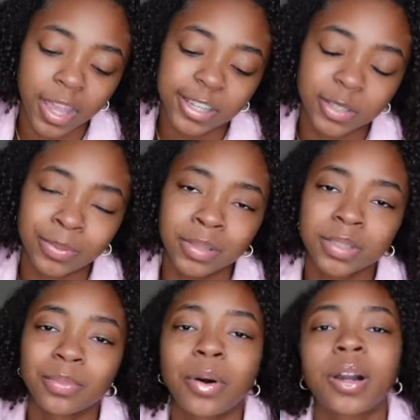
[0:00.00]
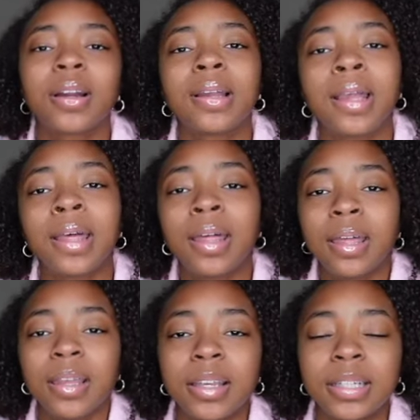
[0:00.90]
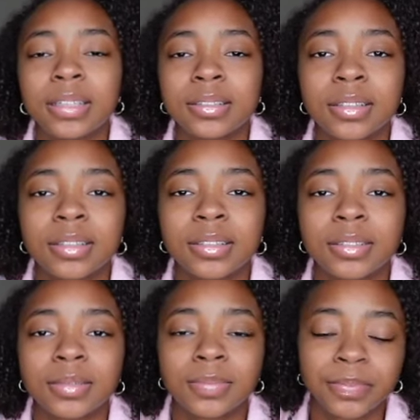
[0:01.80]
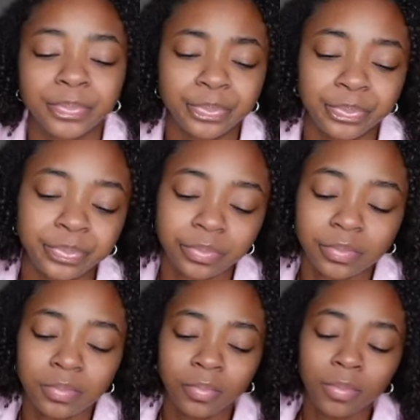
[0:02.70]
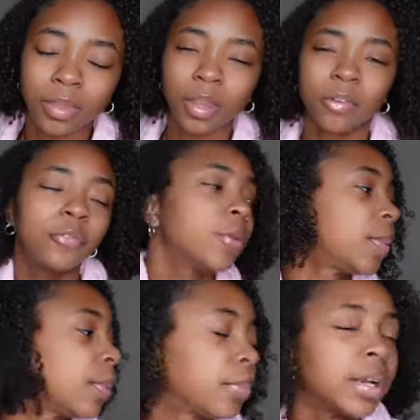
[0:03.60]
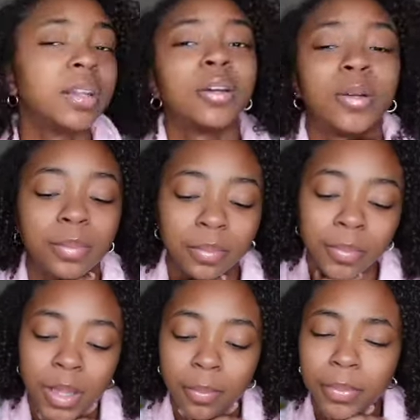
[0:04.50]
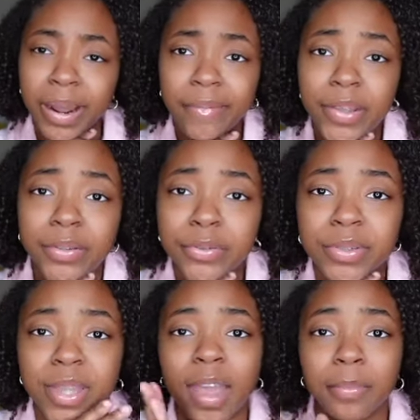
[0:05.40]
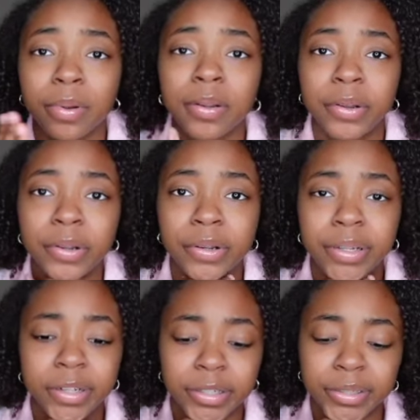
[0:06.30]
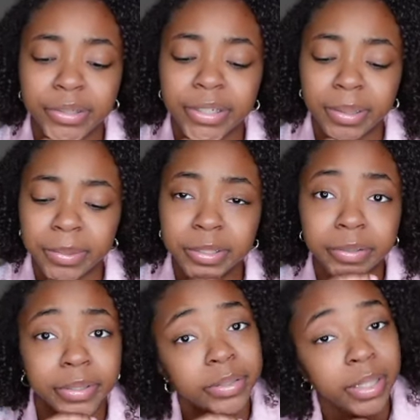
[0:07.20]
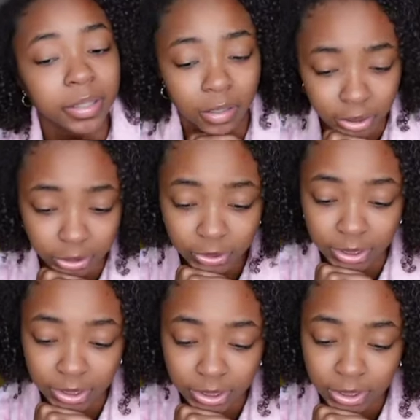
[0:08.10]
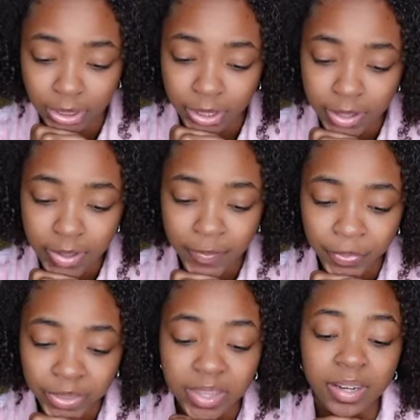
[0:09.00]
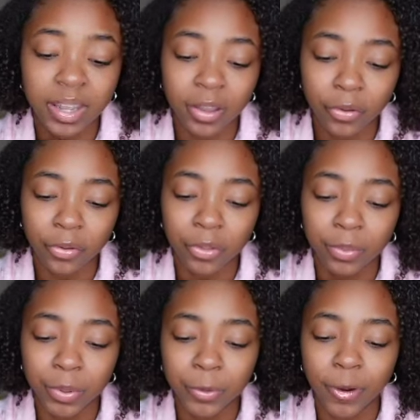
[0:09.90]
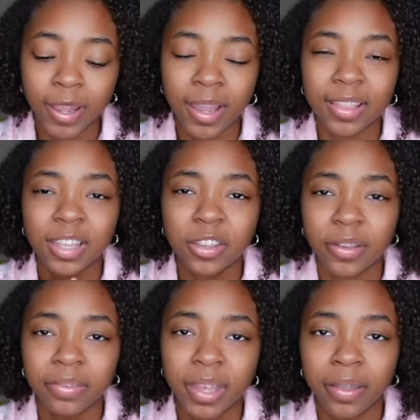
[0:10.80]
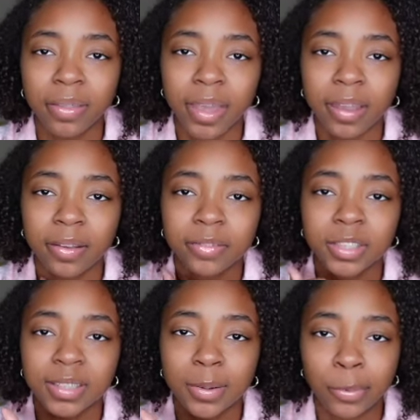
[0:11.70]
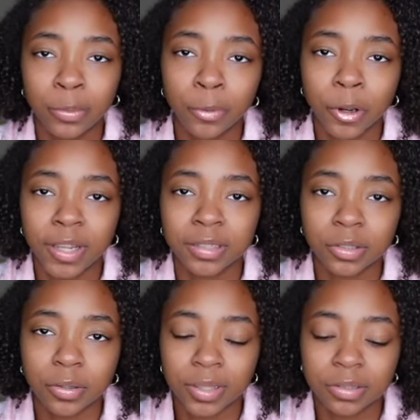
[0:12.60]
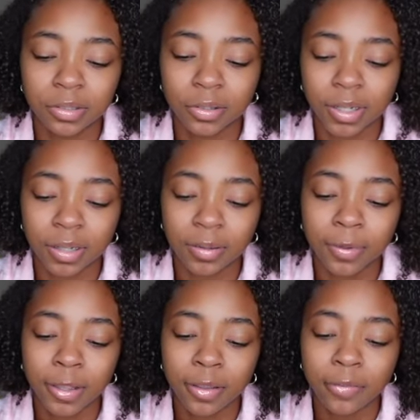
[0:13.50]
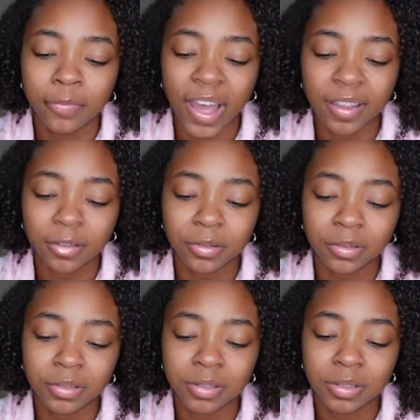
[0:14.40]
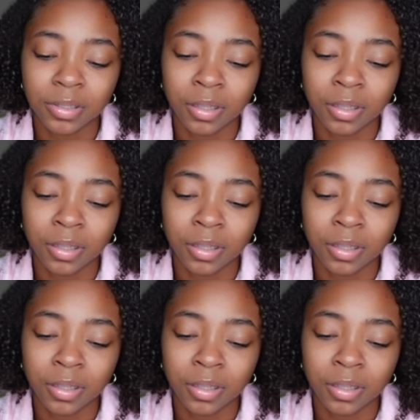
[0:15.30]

HP Smart is um for my printer. But I haven't used that printer in a long time. That's why it's not downloaded. Then Health. Boomerang. I think you have to have that to take boomerangs on Instagram. Files.